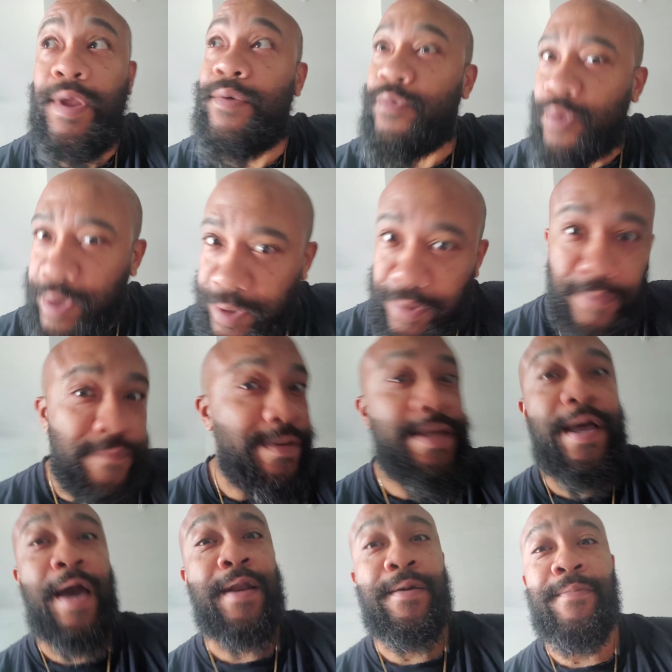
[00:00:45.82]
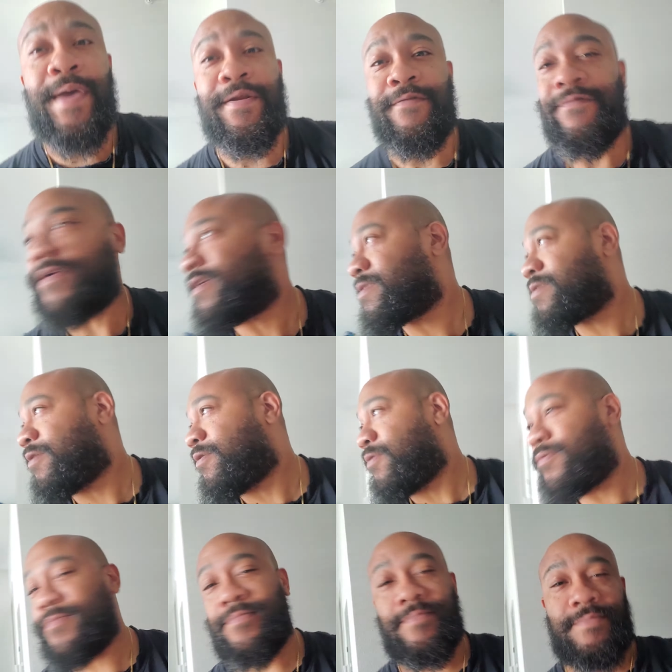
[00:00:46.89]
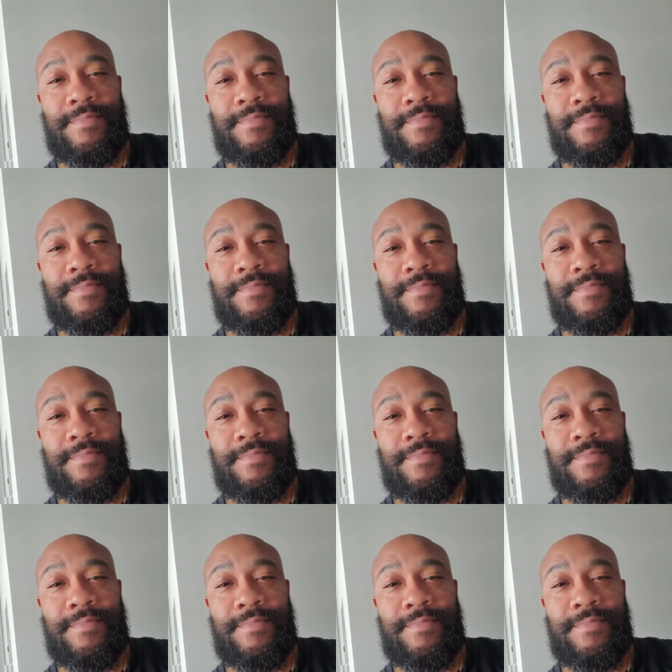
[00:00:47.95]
I wonder if he got a manifesto.